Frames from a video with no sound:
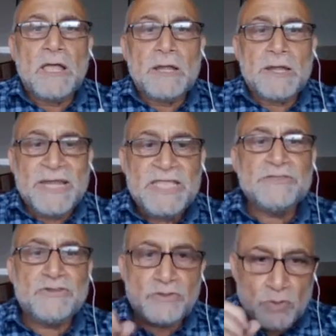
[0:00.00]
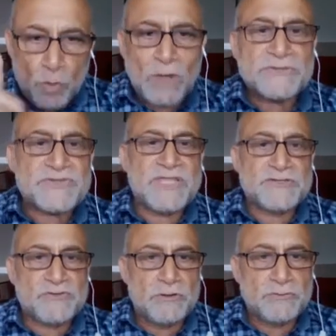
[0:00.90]
lead to
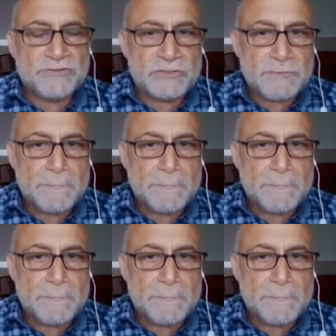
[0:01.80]
one-state solution.